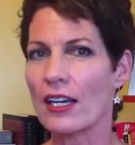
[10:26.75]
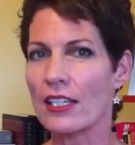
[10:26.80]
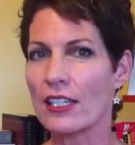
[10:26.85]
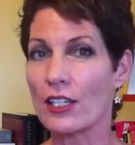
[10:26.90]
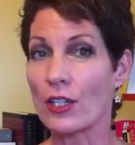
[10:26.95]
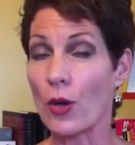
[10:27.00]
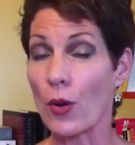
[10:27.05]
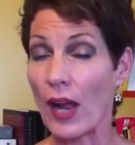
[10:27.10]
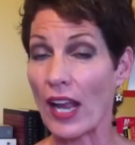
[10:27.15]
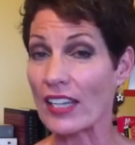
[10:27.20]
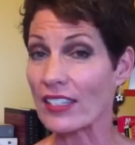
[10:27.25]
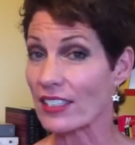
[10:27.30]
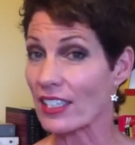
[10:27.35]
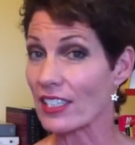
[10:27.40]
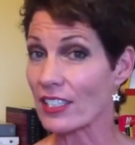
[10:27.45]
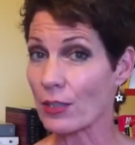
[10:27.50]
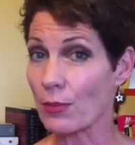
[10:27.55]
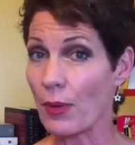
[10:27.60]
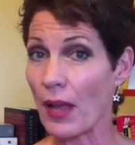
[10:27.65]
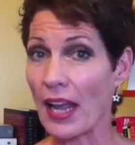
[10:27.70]

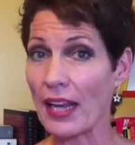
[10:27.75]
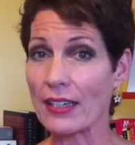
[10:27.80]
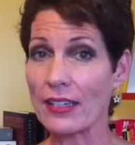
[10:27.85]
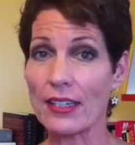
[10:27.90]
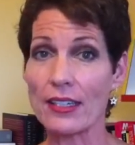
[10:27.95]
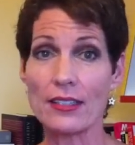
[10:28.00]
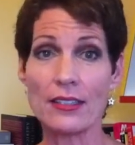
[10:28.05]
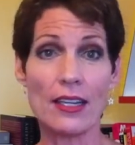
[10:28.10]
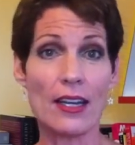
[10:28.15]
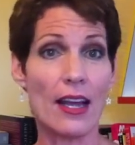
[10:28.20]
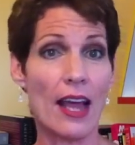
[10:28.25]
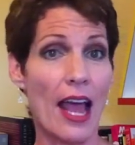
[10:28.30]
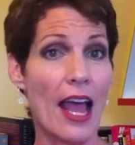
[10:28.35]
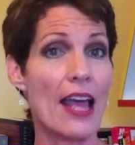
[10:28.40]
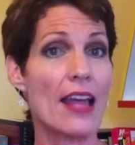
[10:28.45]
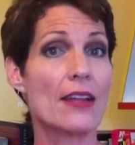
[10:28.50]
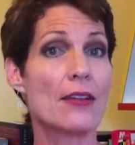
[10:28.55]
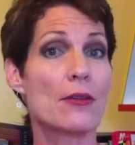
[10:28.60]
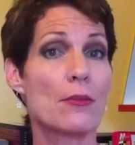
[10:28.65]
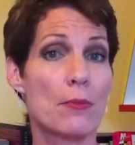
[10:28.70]
anticipated
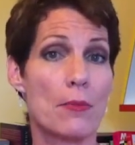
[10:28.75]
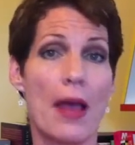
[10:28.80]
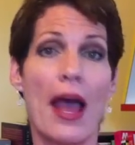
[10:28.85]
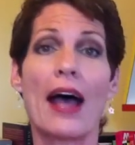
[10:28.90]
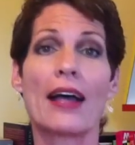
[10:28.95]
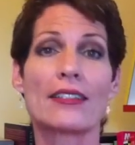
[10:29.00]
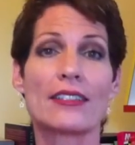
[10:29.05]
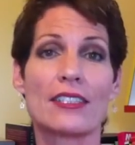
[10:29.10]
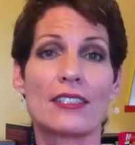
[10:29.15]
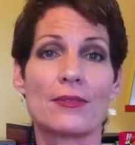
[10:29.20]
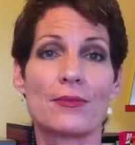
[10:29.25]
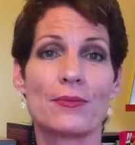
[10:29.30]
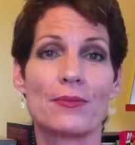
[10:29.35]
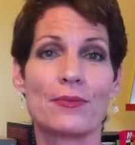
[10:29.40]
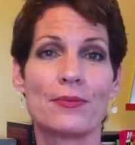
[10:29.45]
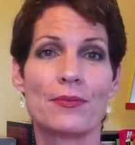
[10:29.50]
and met.